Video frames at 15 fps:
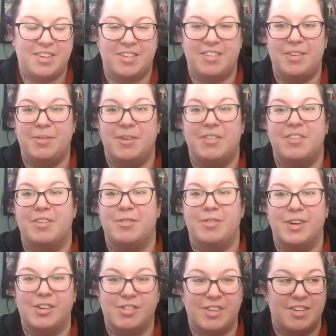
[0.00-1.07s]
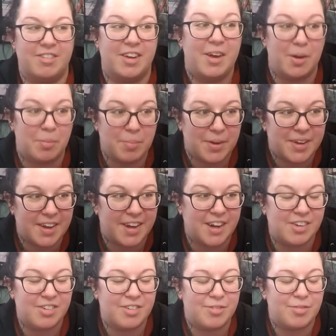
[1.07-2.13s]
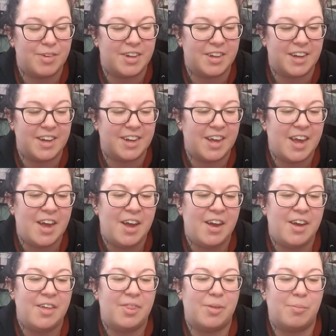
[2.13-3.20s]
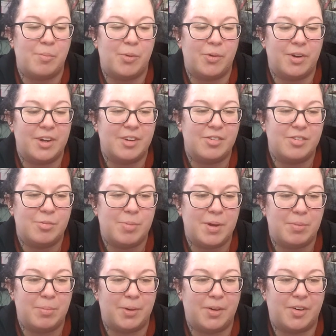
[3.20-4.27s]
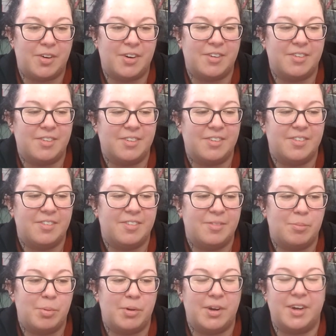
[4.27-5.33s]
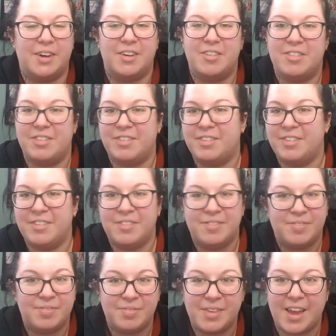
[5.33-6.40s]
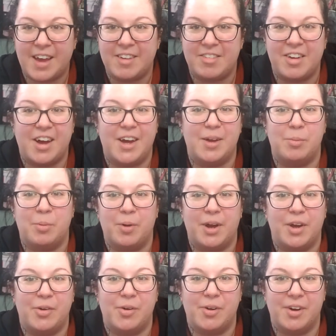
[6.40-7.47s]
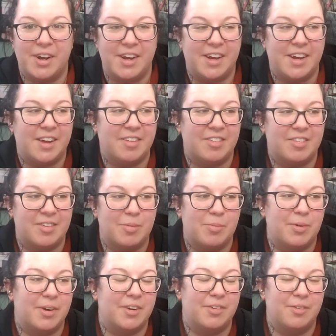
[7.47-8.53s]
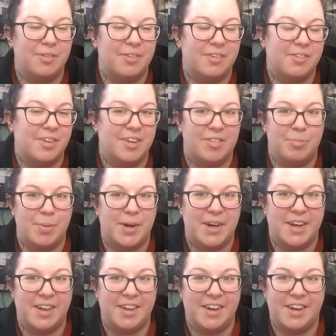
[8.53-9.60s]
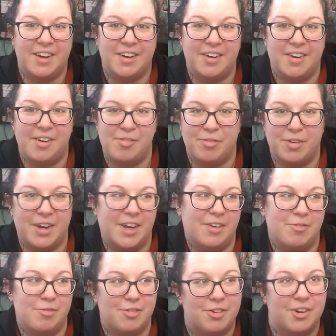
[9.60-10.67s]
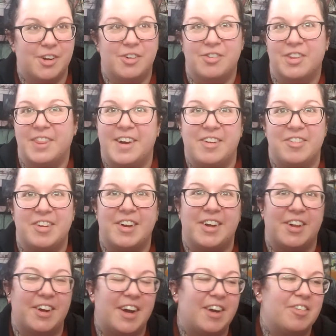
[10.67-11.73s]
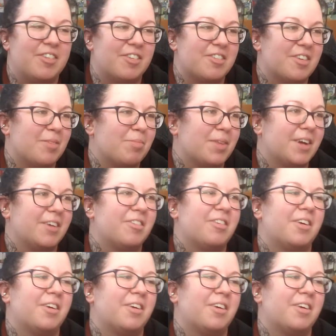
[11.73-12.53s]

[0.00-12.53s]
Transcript: Because he wants to finish this up. And I just feel like the mortgage people aren't putting us as high a priority as someone who is buying like a friggin' $400,000 house or something.